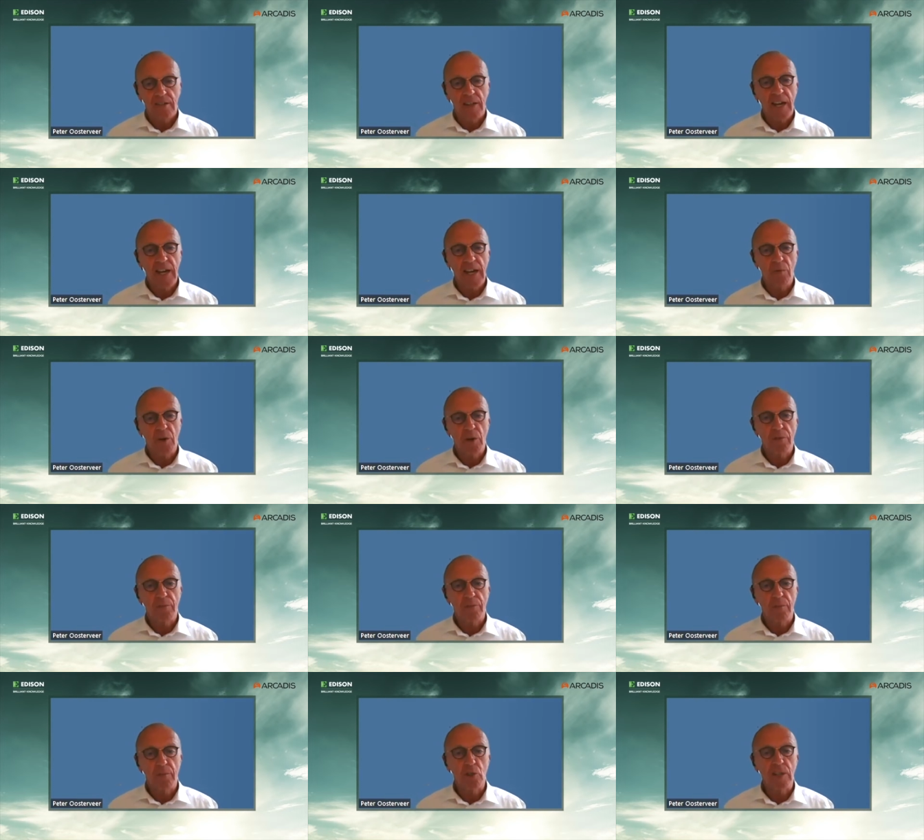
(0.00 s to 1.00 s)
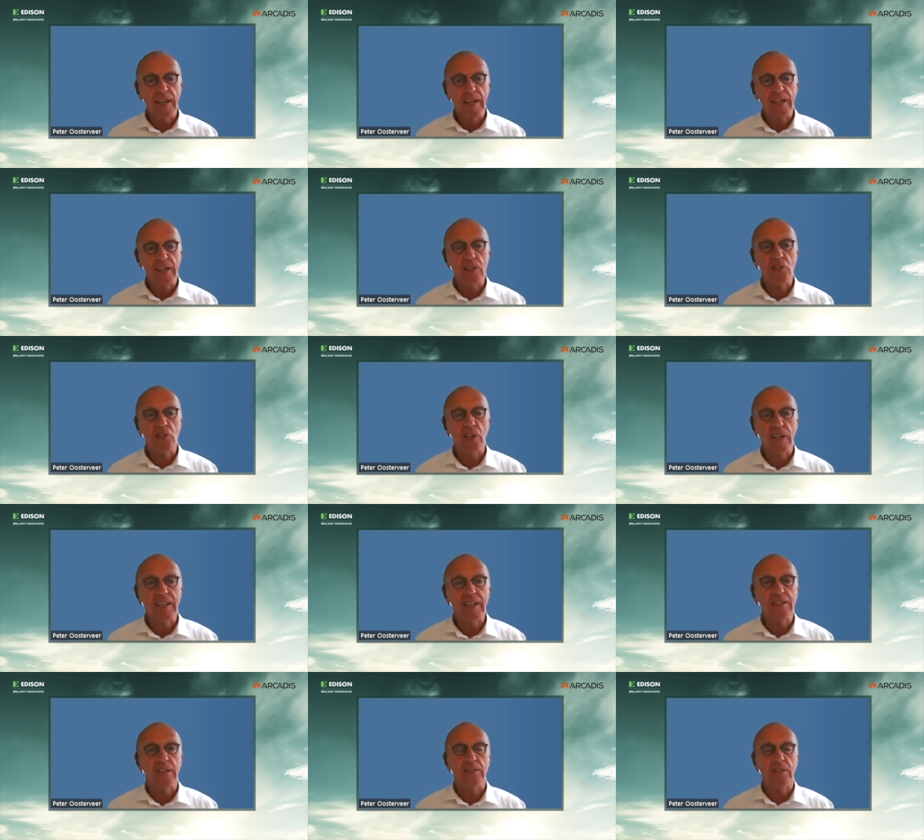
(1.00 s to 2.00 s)
then I would have most likely
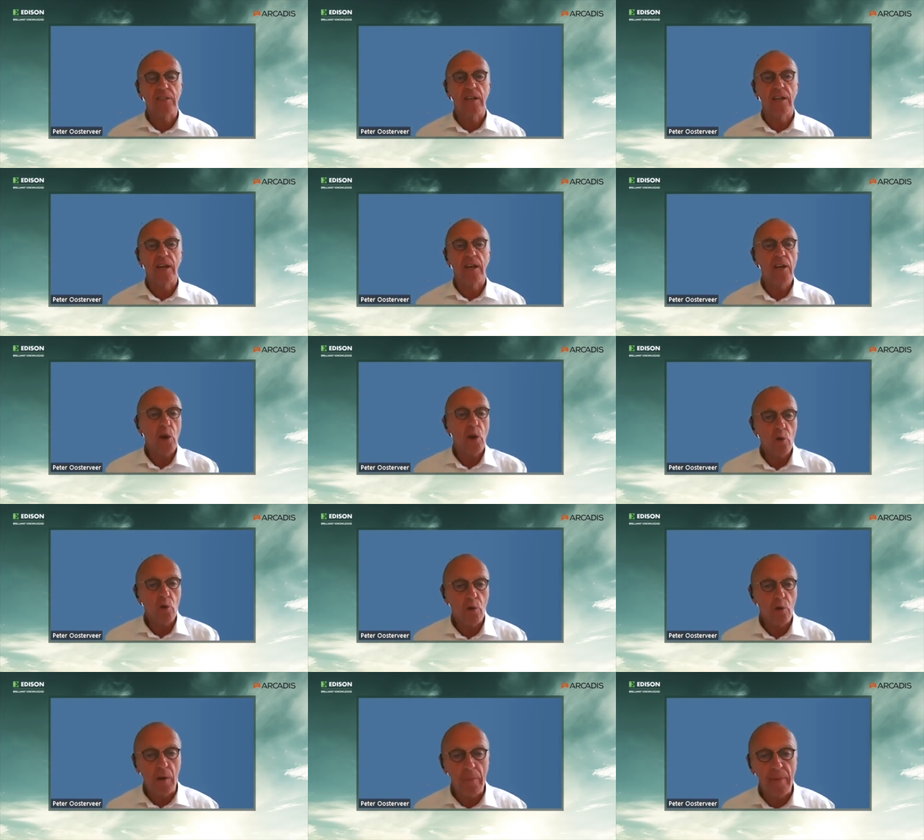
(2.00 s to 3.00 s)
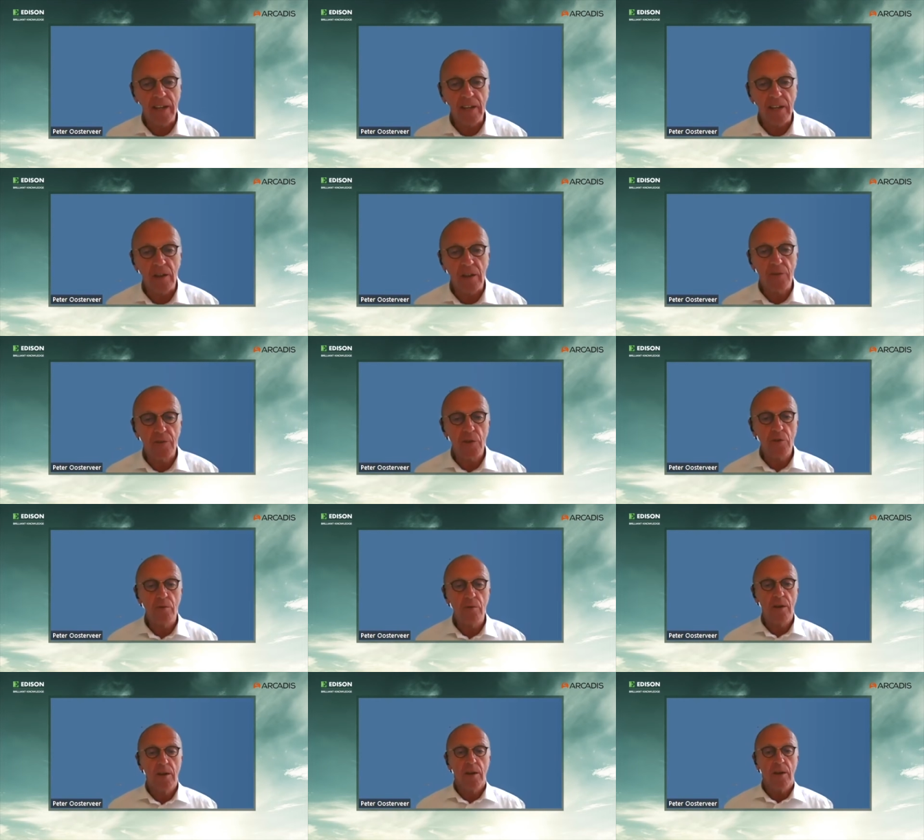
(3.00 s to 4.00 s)
selected a, a local competitor of you